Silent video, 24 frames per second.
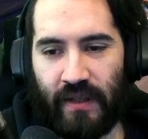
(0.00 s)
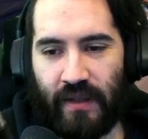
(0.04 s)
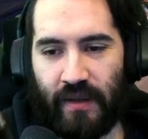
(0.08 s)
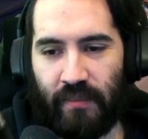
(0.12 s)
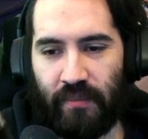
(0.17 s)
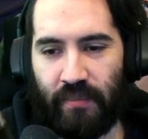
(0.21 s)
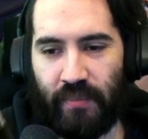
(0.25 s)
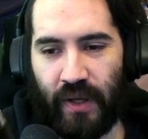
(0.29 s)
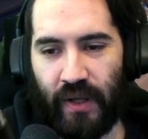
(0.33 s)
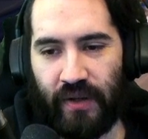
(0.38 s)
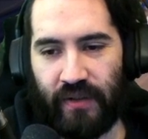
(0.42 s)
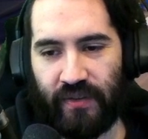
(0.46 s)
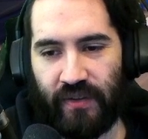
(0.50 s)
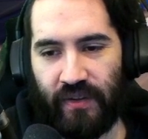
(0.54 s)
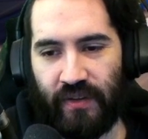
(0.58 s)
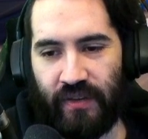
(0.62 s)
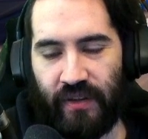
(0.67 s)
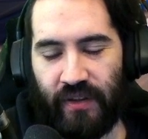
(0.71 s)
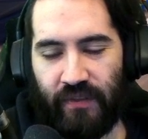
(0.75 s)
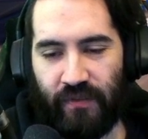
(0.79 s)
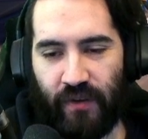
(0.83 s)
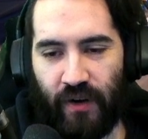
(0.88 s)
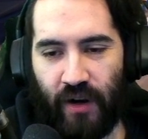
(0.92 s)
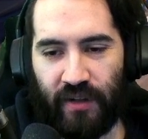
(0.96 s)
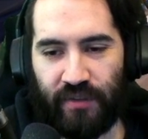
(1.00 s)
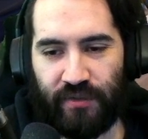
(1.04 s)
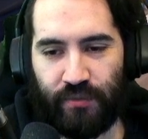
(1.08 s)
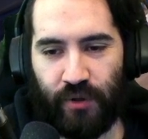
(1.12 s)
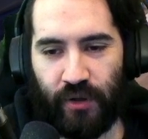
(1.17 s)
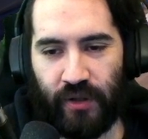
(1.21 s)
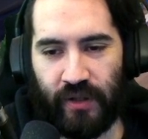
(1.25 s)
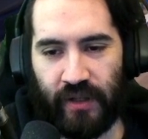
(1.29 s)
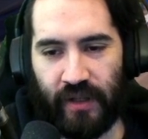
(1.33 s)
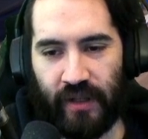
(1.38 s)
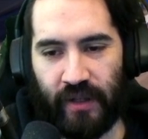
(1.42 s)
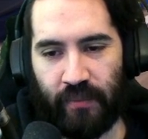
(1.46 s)
but the frost
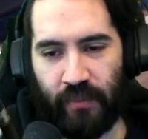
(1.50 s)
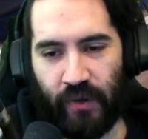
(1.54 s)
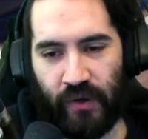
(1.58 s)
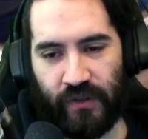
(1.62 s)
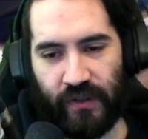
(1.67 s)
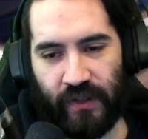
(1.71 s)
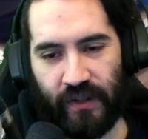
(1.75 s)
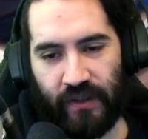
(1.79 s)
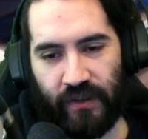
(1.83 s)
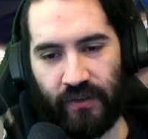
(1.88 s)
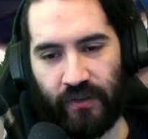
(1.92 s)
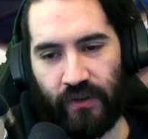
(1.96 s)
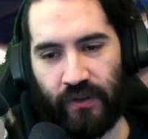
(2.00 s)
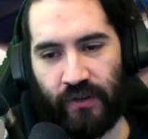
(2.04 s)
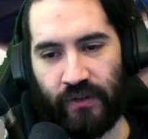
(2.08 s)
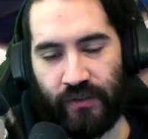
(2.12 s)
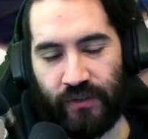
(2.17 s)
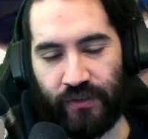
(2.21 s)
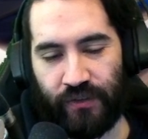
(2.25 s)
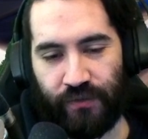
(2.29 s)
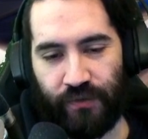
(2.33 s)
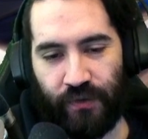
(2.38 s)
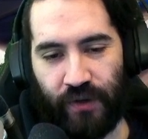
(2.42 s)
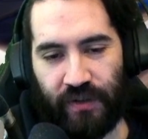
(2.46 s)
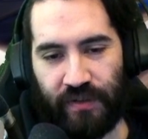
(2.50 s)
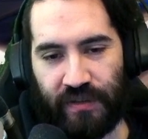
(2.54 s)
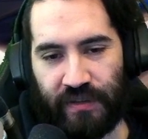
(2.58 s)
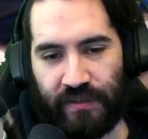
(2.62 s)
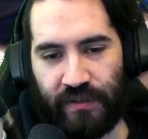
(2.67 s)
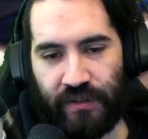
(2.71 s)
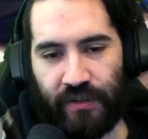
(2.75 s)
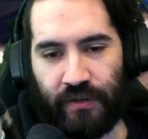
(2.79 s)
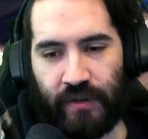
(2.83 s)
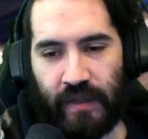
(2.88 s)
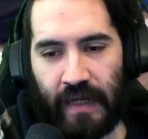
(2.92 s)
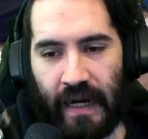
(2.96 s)
one in particular just freezes
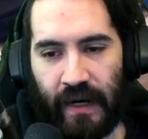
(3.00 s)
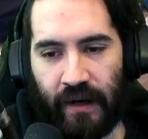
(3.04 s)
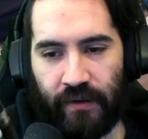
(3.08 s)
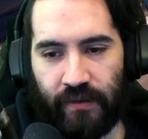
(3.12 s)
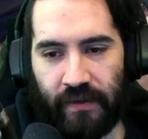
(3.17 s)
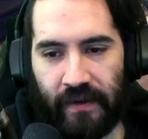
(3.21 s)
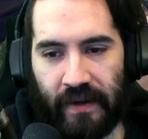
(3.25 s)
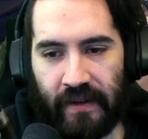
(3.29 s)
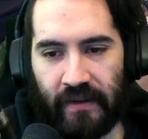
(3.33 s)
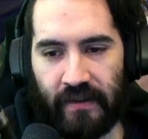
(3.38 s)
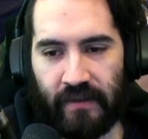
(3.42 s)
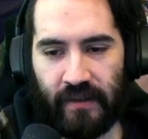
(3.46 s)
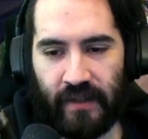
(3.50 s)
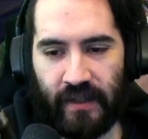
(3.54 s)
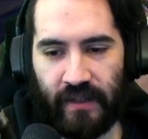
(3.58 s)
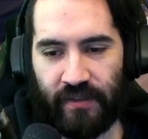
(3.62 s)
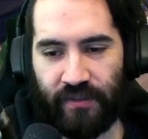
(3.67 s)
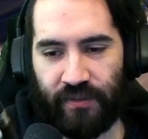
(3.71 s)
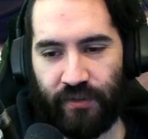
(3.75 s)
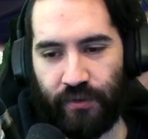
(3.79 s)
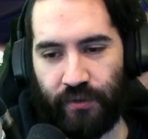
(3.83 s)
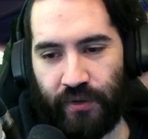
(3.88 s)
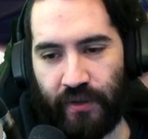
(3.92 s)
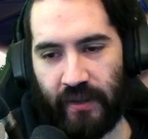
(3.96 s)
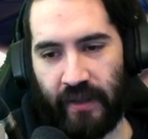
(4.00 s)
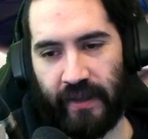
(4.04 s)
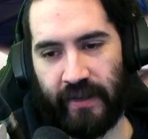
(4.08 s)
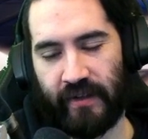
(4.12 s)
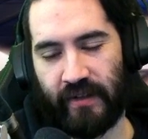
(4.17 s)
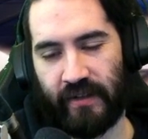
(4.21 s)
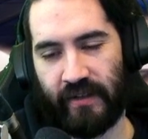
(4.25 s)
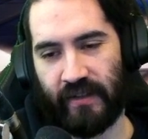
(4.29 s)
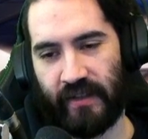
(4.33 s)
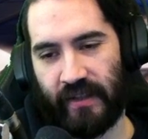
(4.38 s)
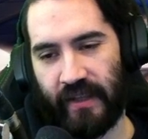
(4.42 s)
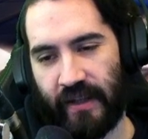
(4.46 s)
you outright, and so it
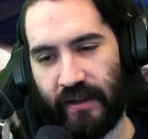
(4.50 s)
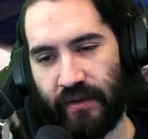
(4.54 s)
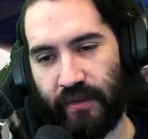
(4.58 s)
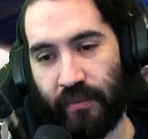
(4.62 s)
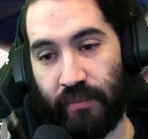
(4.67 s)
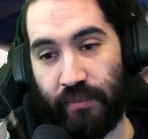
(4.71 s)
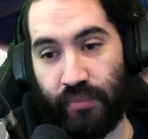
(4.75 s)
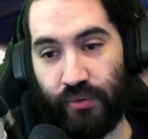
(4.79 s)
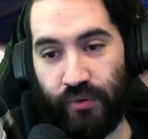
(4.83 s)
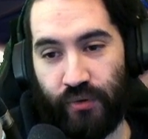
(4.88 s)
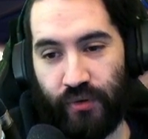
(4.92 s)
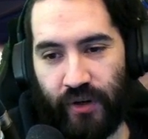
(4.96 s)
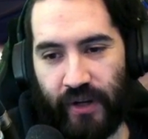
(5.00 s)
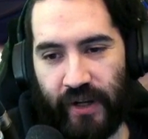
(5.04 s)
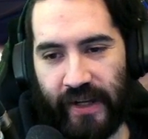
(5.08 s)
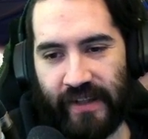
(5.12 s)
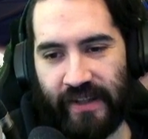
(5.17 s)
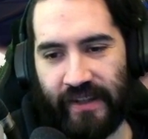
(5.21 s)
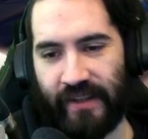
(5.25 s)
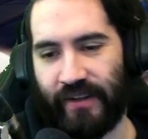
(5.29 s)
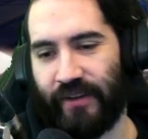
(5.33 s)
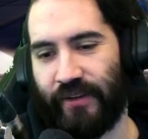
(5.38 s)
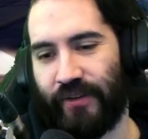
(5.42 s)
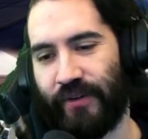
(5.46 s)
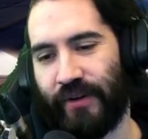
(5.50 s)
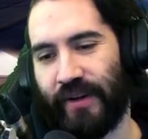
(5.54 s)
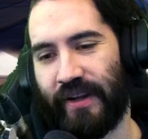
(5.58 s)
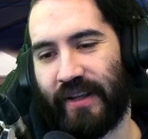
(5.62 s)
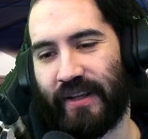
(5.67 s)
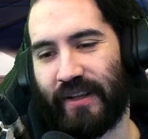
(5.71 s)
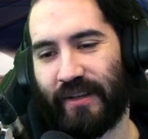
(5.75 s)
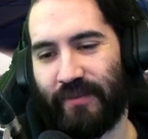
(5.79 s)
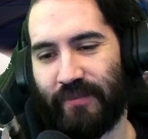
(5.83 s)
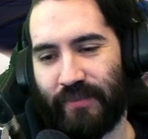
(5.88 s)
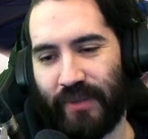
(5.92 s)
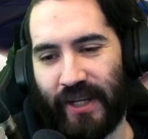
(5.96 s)
can get pretty annoying.
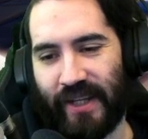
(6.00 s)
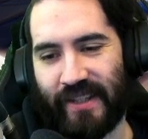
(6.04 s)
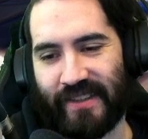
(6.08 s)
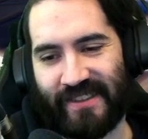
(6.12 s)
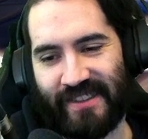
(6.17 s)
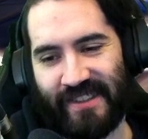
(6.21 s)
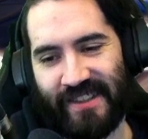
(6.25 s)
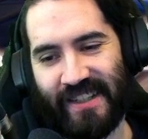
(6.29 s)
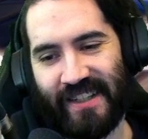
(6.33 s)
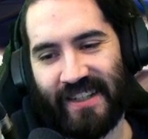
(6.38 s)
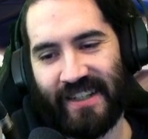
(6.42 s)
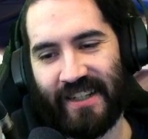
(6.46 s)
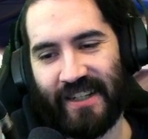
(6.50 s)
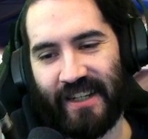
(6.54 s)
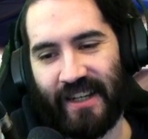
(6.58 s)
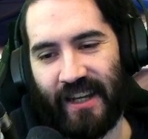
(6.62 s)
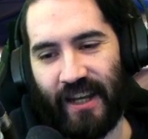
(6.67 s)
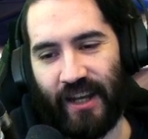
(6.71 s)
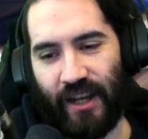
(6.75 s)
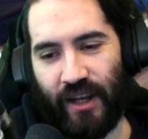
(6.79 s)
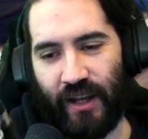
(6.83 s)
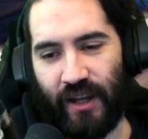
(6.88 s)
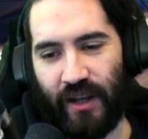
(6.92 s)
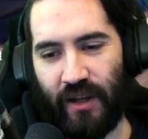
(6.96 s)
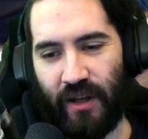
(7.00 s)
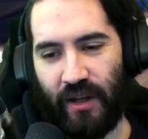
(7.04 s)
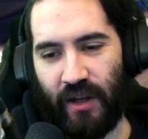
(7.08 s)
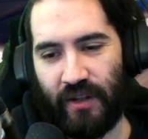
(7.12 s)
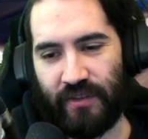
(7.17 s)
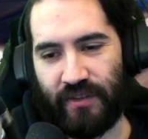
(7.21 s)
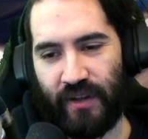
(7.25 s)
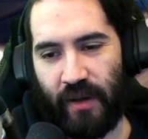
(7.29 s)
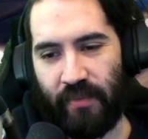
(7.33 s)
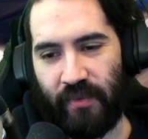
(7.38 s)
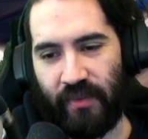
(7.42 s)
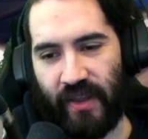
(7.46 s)
But on
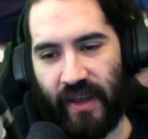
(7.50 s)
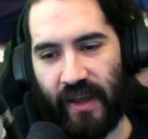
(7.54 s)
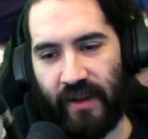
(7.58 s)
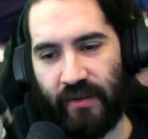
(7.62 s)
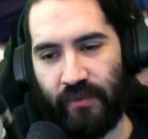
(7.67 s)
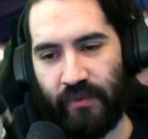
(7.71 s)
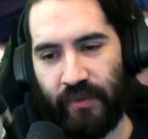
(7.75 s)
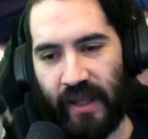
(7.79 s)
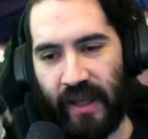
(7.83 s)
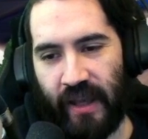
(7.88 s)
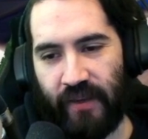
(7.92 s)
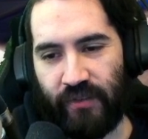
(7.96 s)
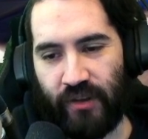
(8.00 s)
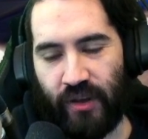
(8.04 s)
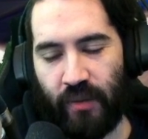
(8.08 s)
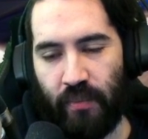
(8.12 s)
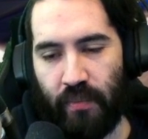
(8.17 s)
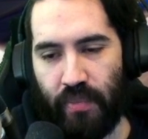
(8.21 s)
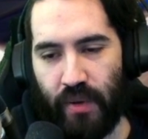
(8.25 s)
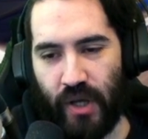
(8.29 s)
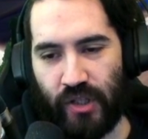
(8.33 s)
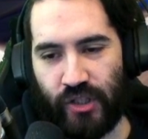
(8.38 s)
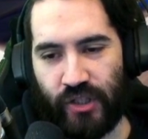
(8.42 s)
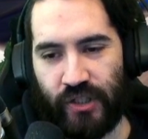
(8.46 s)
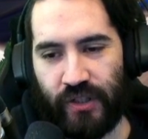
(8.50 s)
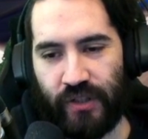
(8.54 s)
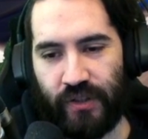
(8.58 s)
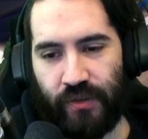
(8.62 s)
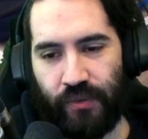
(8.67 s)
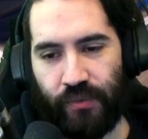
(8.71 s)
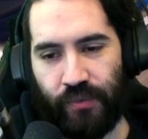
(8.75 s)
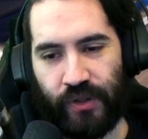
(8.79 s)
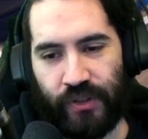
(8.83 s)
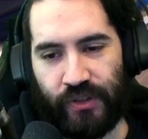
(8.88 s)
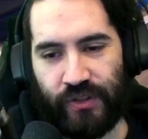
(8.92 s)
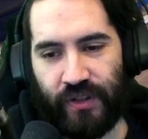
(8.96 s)
top of that, we have
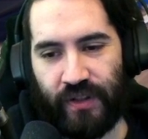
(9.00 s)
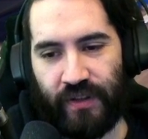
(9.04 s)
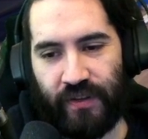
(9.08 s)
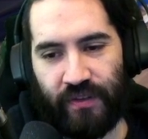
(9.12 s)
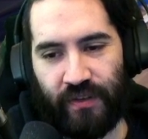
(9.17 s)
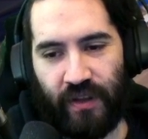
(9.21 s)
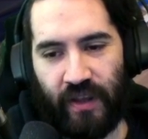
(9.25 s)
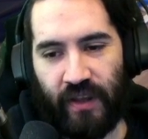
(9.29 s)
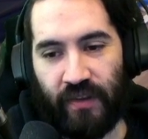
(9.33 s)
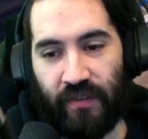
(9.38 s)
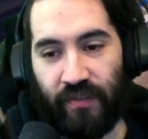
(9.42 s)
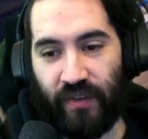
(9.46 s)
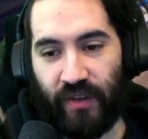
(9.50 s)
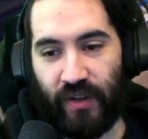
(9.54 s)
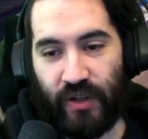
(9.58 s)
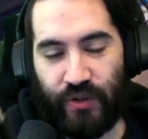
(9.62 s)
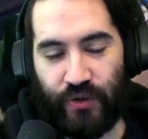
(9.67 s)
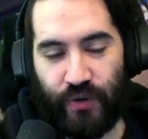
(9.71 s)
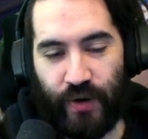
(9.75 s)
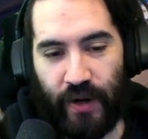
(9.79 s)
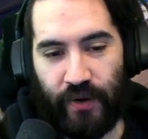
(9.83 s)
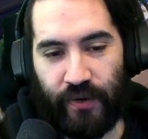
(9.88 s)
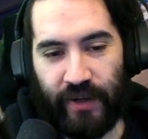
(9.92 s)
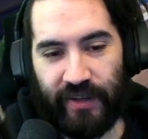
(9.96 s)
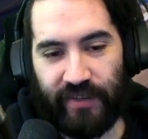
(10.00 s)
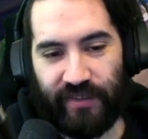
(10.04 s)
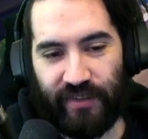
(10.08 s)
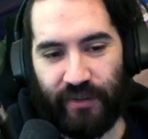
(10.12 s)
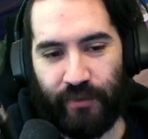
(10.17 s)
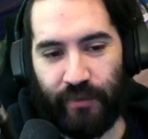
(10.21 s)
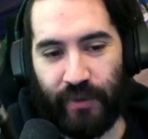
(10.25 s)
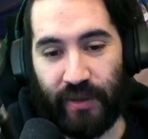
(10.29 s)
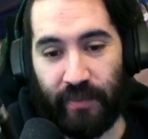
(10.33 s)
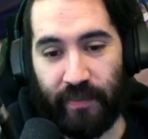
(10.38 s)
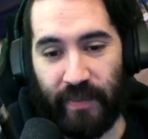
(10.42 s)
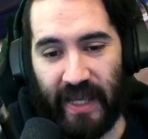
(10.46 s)
combustion, which is if shroud hits you
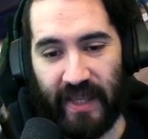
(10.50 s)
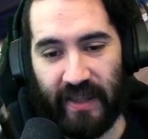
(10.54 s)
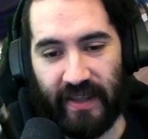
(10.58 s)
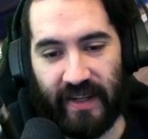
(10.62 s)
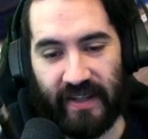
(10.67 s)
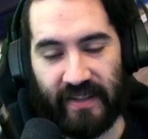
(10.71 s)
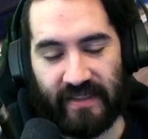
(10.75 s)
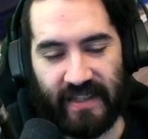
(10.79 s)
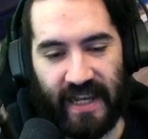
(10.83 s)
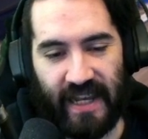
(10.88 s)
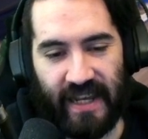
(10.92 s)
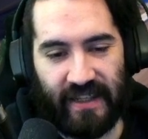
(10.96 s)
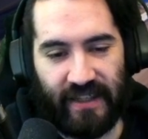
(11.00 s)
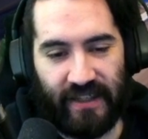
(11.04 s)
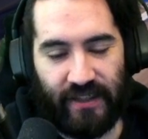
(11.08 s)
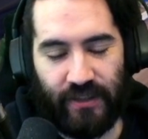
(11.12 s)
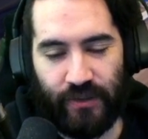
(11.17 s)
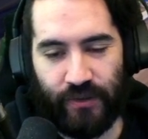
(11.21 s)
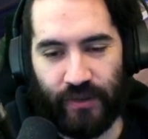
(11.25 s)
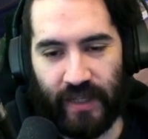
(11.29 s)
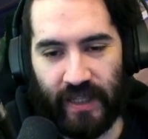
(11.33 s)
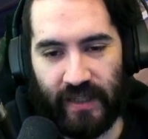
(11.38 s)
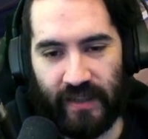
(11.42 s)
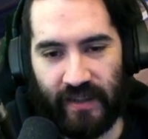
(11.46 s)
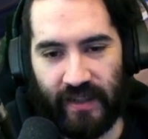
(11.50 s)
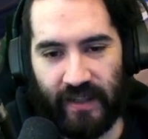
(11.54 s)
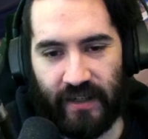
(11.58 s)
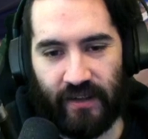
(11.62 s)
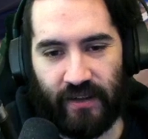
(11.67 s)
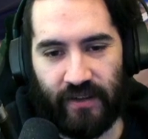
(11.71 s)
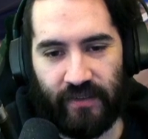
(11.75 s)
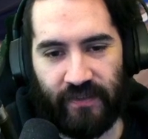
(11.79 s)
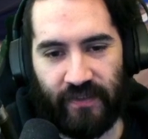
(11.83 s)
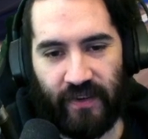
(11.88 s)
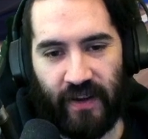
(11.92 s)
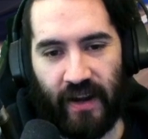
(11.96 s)
with a melee attack, you get lit
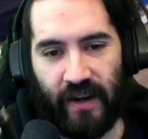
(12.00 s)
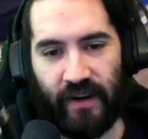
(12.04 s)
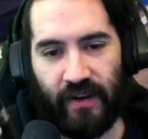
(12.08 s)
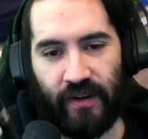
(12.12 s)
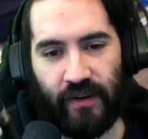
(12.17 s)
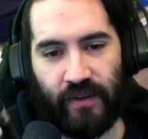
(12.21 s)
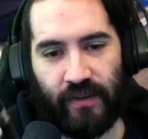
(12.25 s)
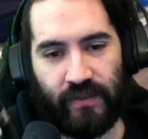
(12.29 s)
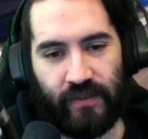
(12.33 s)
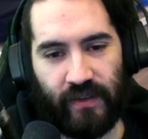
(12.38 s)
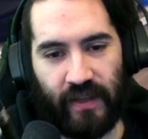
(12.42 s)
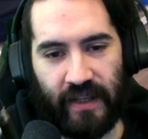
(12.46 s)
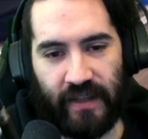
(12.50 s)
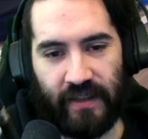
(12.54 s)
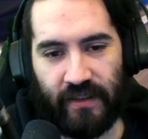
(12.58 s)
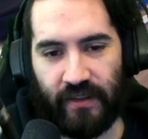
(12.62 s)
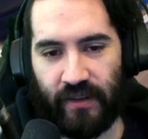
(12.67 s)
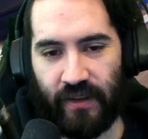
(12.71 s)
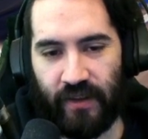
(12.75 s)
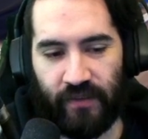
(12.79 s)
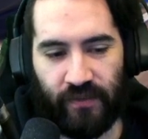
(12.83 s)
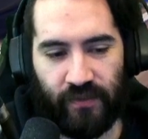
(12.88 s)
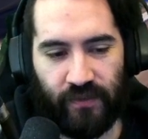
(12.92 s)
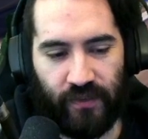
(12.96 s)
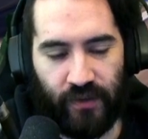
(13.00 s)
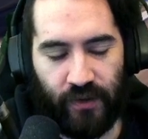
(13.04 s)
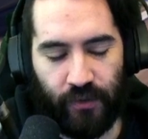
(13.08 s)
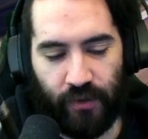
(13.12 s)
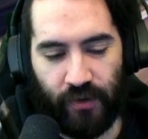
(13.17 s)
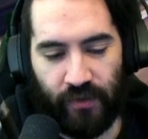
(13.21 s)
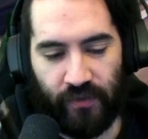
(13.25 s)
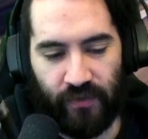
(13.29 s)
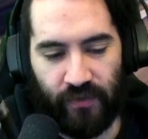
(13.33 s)
on fire, like if you are